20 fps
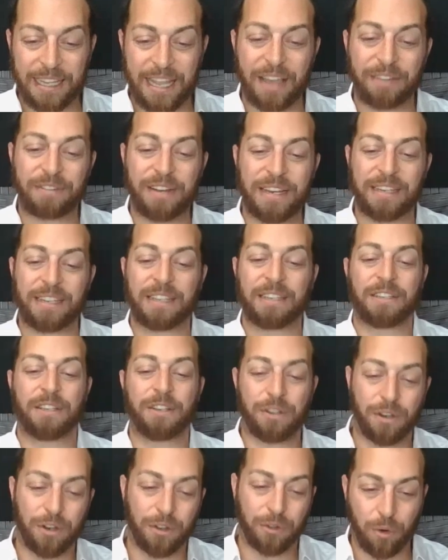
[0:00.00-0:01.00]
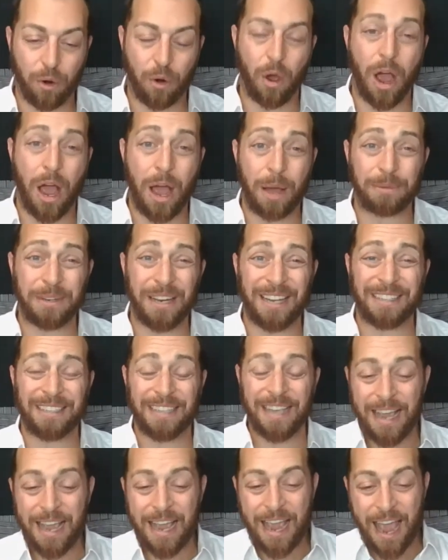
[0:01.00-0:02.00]
they left and continued to throw
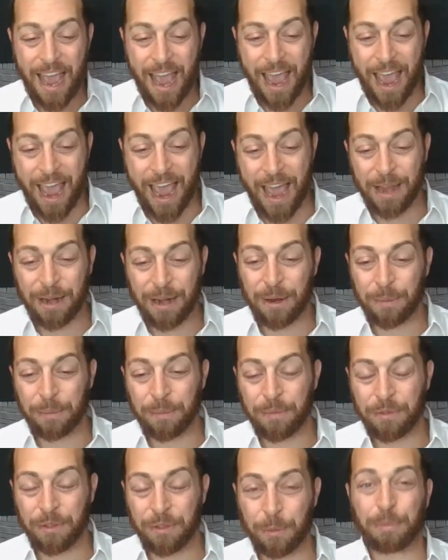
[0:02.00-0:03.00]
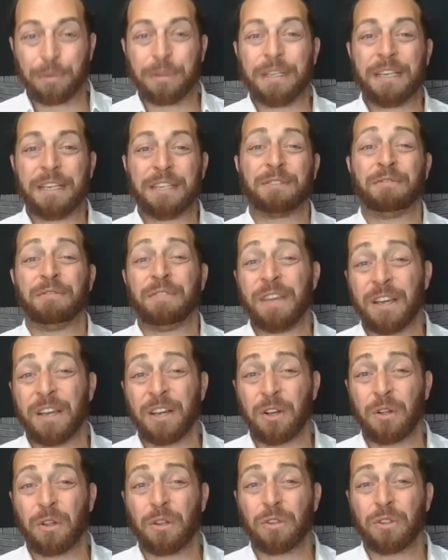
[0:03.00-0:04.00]
objects at the police
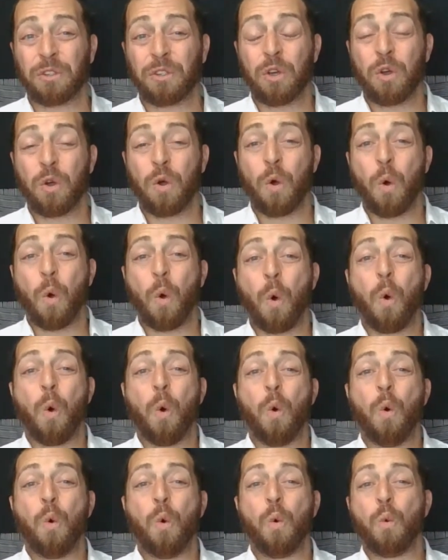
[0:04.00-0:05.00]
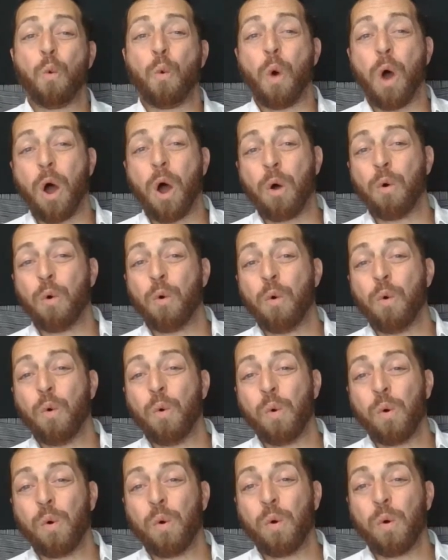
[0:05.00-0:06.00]
vehicles. Whoa.
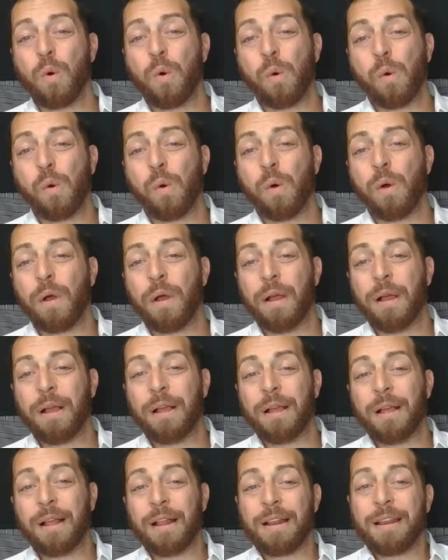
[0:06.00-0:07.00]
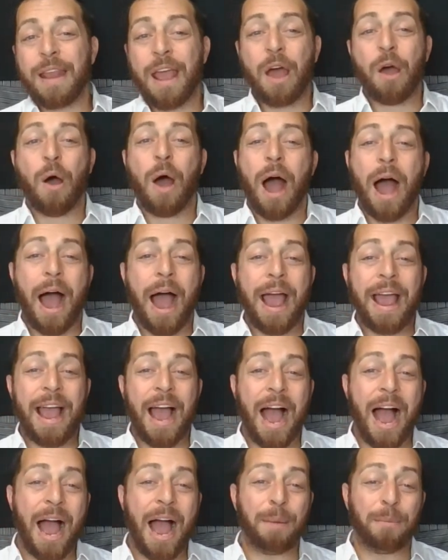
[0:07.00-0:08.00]
Now,
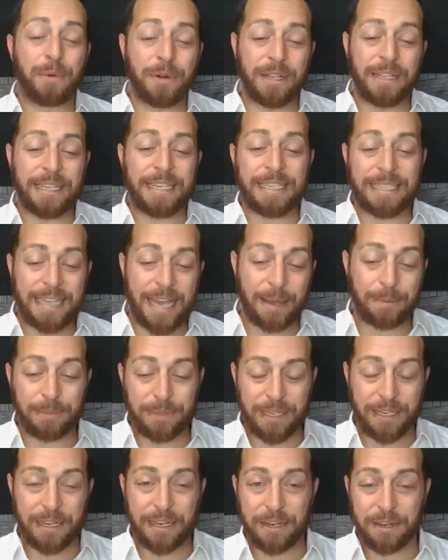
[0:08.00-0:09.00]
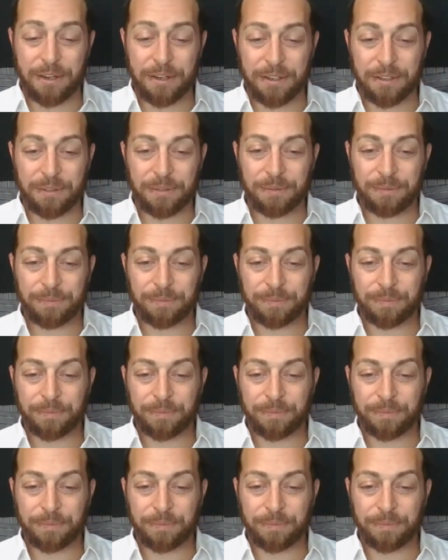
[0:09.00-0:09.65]
I'm really tempted here